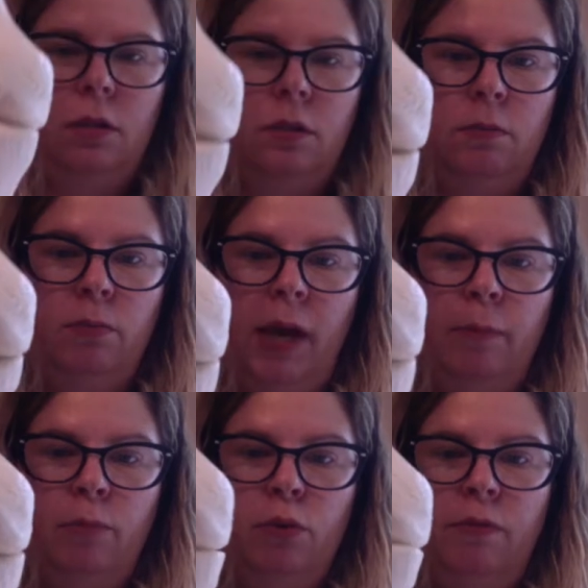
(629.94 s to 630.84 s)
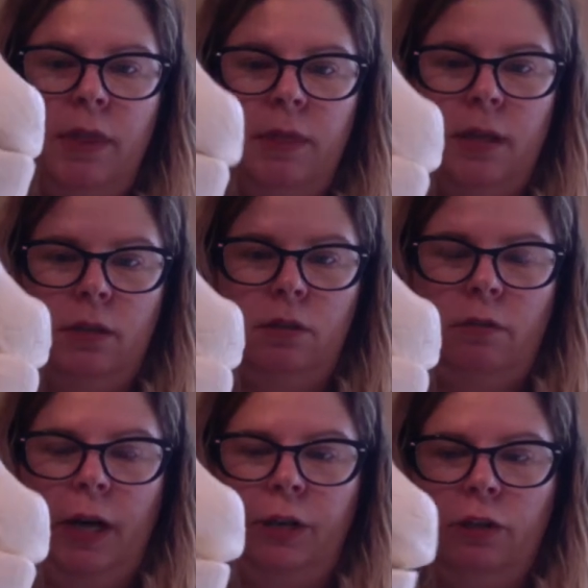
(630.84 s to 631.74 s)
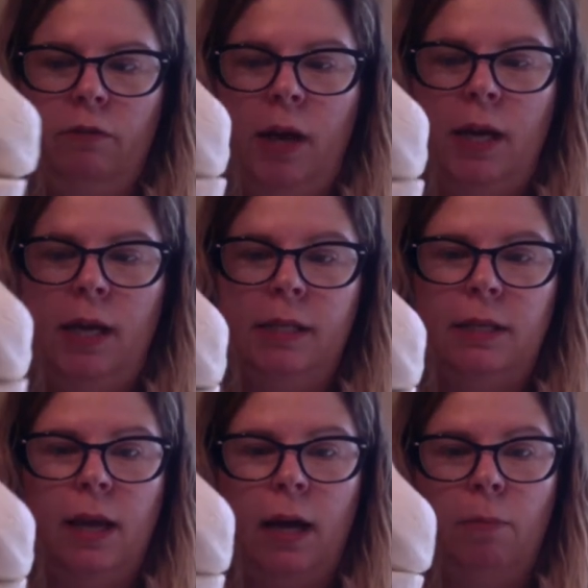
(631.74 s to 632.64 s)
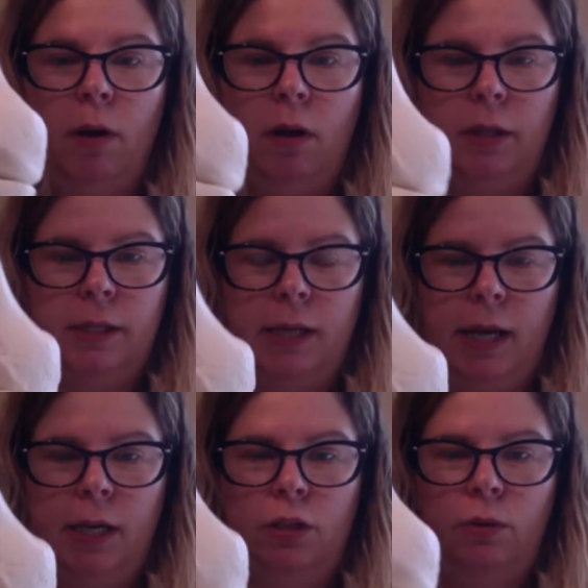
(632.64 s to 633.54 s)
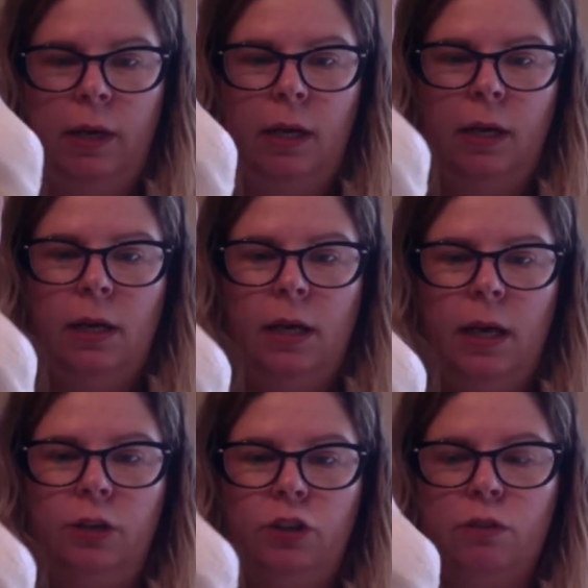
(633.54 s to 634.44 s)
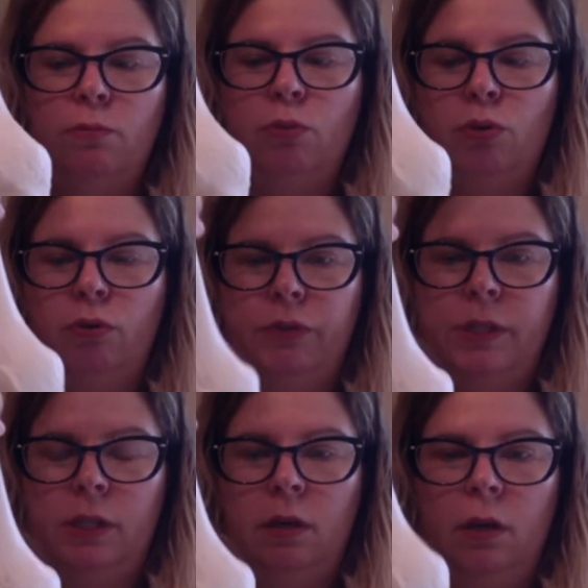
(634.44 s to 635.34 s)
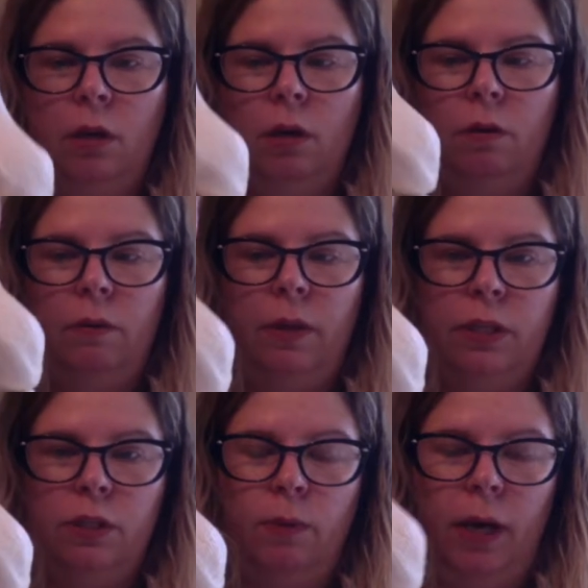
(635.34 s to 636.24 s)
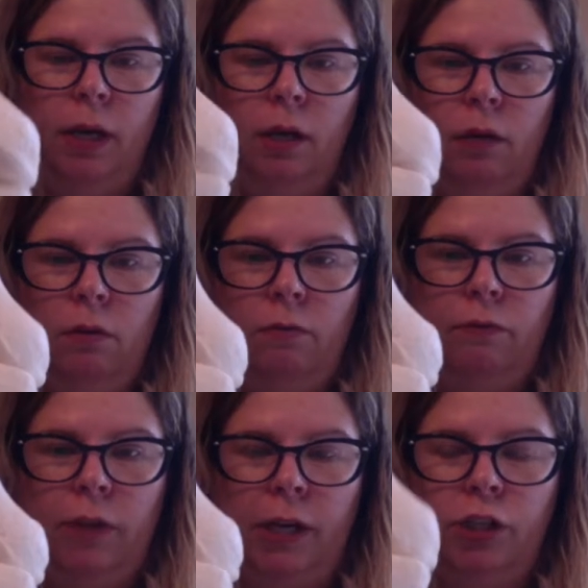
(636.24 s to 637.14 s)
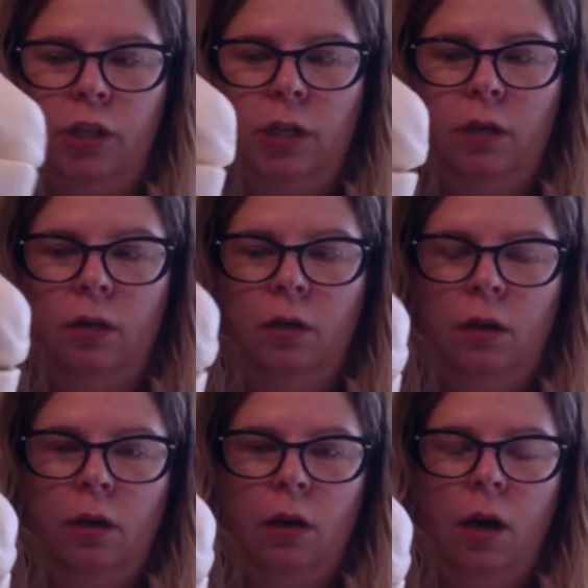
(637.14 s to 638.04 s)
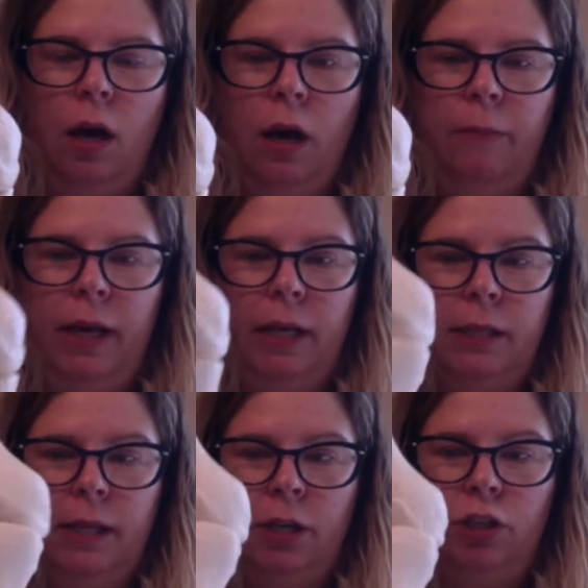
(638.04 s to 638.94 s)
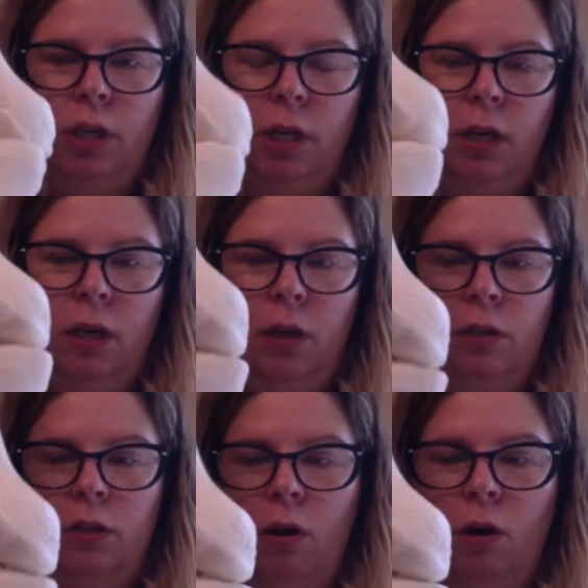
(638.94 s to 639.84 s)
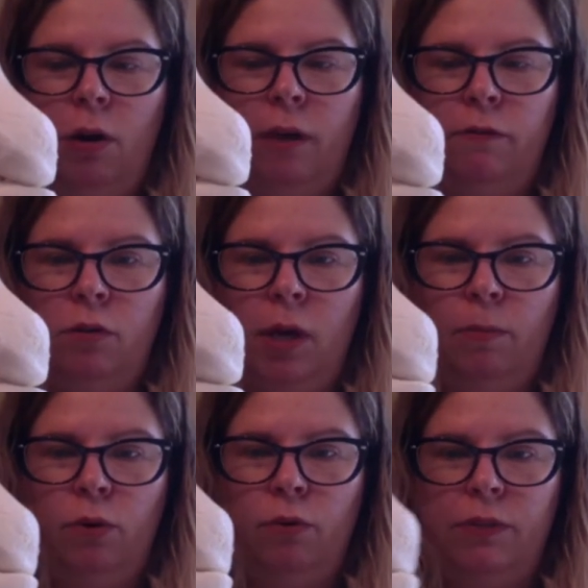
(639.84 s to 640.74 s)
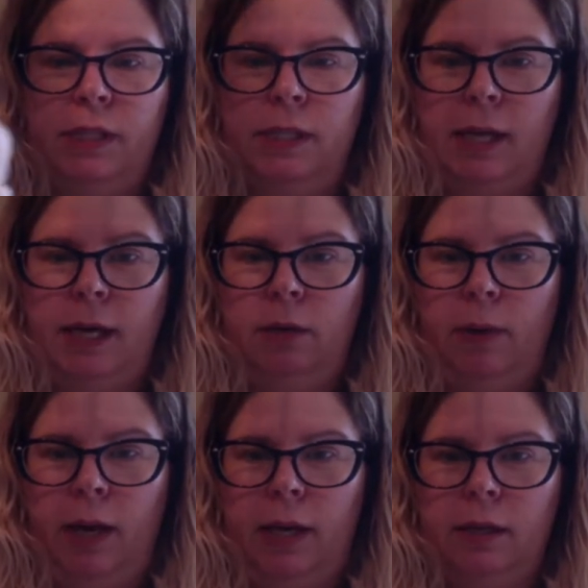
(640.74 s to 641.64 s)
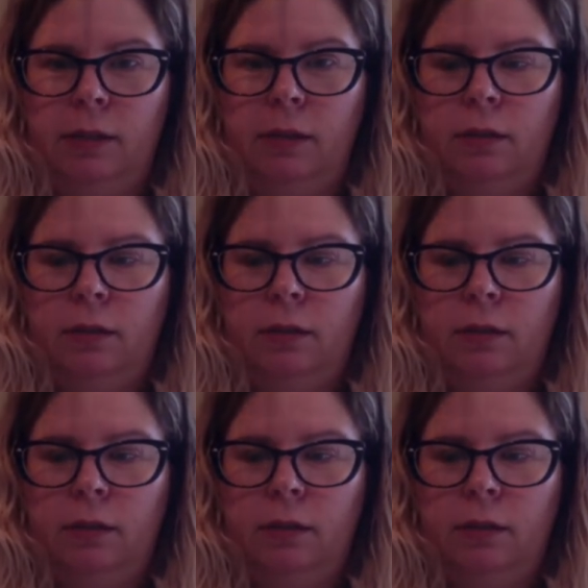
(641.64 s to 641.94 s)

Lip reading: to move in this direction, right? It's not a ball and socket joint. It just moves this way, flexion and extension. So if you get moved sideways,